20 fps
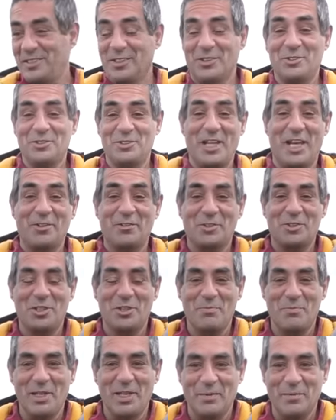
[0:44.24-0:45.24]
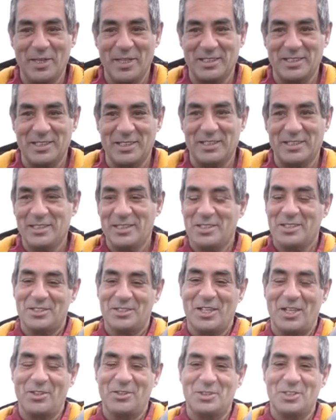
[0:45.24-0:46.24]
you know, down to the millimeter.
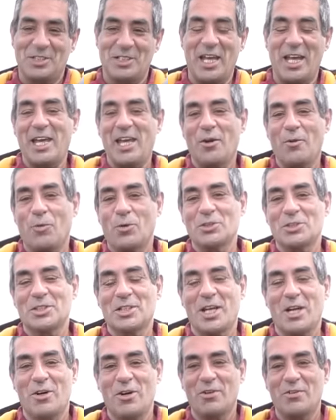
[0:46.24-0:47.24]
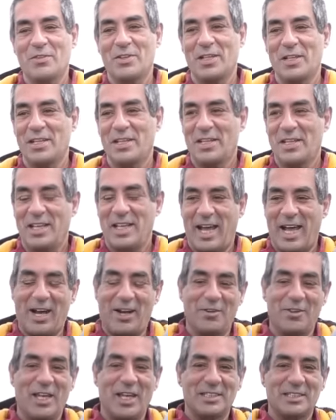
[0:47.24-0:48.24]
So today I want to go over
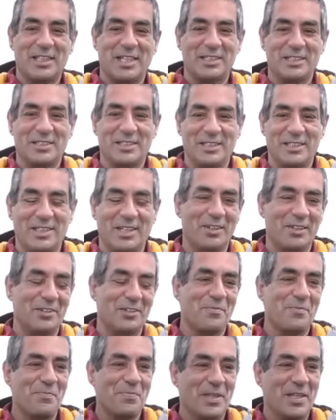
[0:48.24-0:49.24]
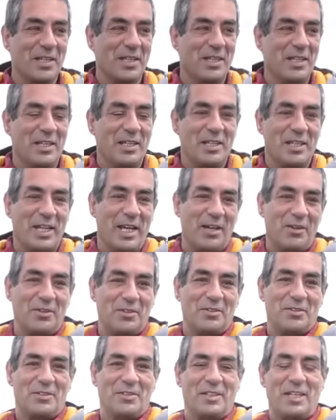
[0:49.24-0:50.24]
how that's actually done.
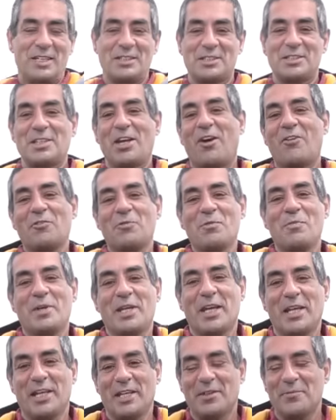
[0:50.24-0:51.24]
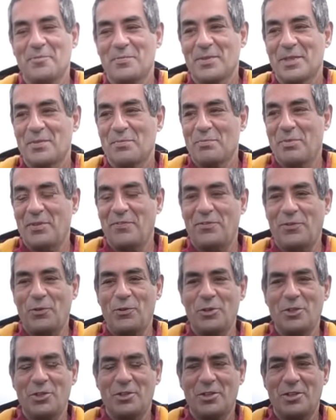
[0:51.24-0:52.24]
Now, let's start from the beginning.
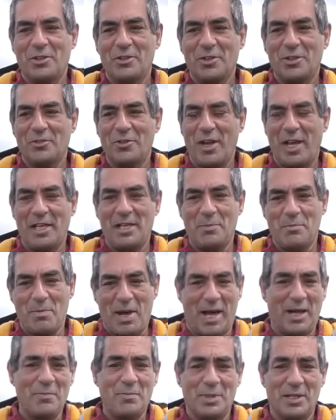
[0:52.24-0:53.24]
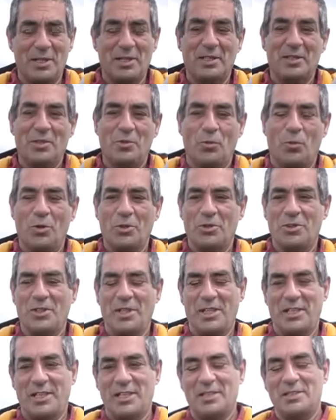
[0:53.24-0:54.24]
Before you can create a map, what
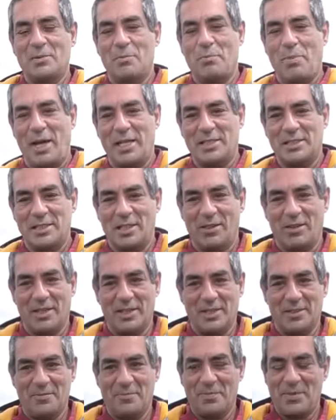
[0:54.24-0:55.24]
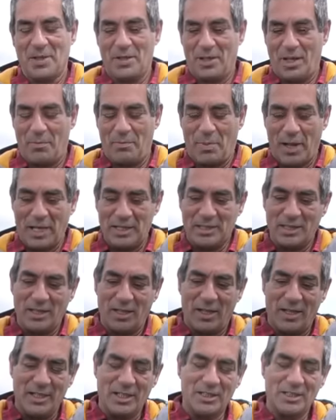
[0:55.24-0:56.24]
you need is a baseline. A
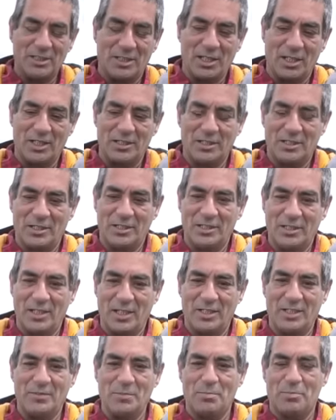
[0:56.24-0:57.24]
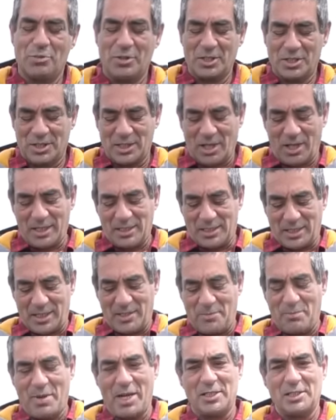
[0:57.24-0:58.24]
baseline is just a
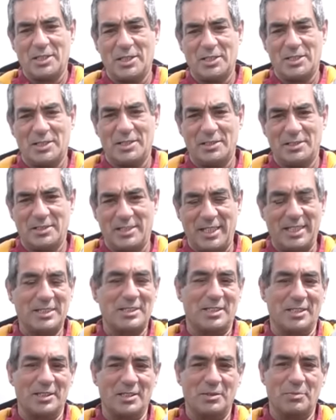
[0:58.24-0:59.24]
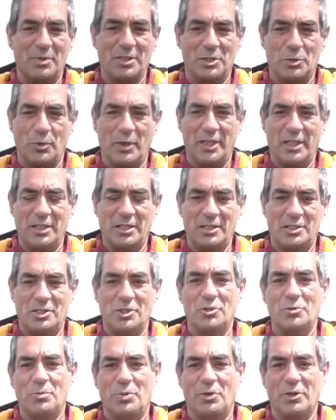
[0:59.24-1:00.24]
precisely measured distance between two